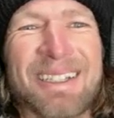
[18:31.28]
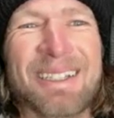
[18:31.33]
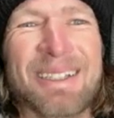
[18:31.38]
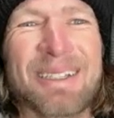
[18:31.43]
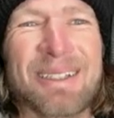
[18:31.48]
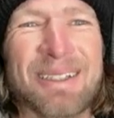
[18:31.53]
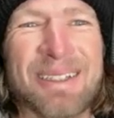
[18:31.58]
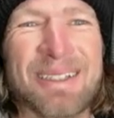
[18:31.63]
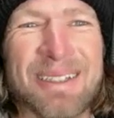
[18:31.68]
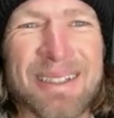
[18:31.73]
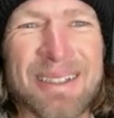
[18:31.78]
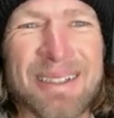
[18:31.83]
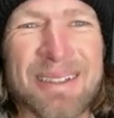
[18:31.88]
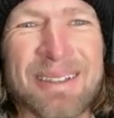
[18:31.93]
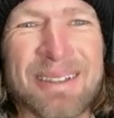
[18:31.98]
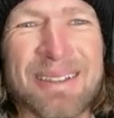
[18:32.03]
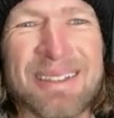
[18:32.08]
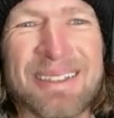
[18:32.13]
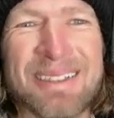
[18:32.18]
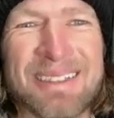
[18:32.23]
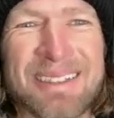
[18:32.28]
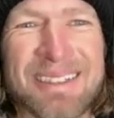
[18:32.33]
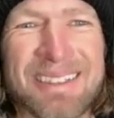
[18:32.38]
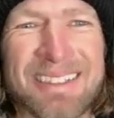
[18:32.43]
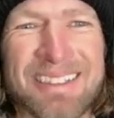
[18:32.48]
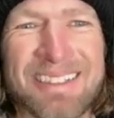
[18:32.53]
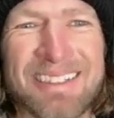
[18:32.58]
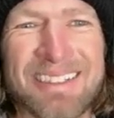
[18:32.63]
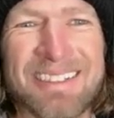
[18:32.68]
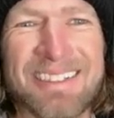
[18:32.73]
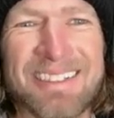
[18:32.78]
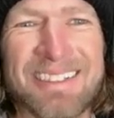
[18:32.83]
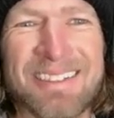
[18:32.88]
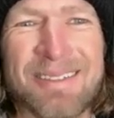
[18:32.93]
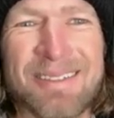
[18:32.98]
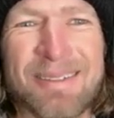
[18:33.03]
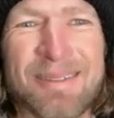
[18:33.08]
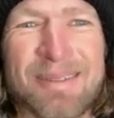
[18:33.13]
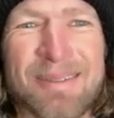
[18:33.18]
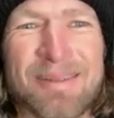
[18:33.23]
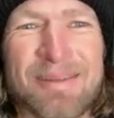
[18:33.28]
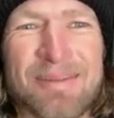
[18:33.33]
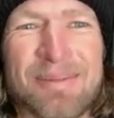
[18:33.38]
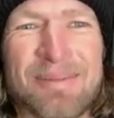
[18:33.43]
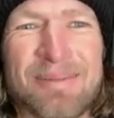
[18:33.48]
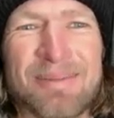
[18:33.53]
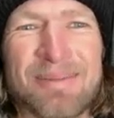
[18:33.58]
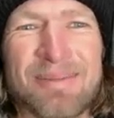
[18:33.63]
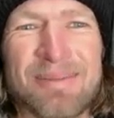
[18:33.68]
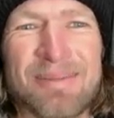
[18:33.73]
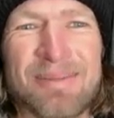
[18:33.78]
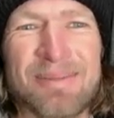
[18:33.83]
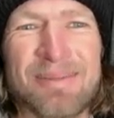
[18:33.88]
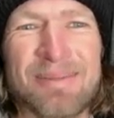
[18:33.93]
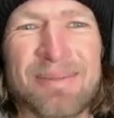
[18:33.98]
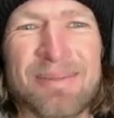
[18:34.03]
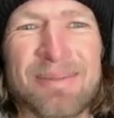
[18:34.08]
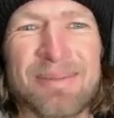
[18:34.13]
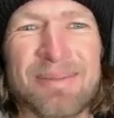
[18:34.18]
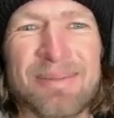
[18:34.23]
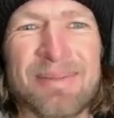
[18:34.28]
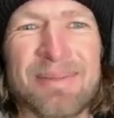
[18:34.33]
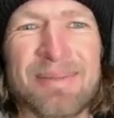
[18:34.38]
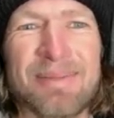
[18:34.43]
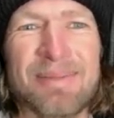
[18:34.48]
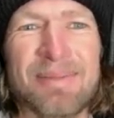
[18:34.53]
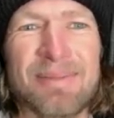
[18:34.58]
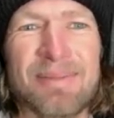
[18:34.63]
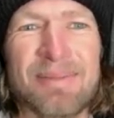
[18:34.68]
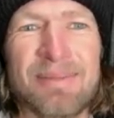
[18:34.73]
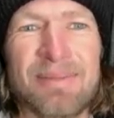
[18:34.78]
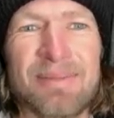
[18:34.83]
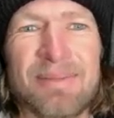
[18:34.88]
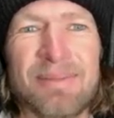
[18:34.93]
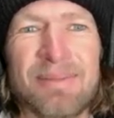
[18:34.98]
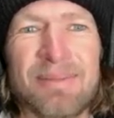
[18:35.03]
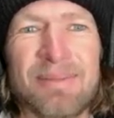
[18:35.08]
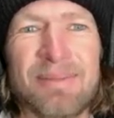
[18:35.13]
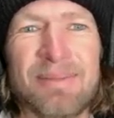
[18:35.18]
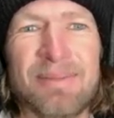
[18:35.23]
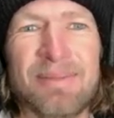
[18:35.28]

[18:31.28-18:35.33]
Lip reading: No words are spoken by the person on screen.